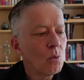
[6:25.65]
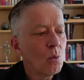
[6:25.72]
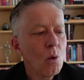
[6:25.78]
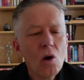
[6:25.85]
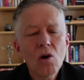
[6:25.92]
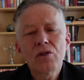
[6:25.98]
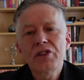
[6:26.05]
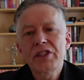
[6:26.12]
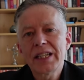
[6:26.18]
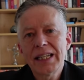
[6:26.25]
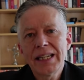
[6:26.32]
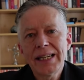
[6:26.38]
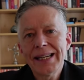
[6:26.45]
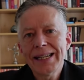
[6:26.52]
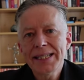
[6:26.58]
was
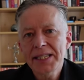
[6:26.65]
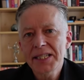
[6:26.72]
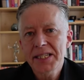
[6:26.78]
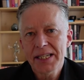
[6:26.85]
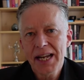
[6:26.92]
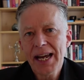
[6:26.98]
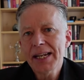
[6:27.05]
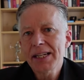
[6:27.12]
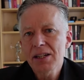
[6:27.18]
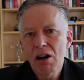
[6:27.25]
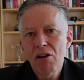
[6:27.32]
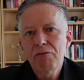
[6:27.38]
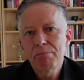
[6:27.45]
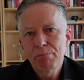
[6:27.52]
in a state of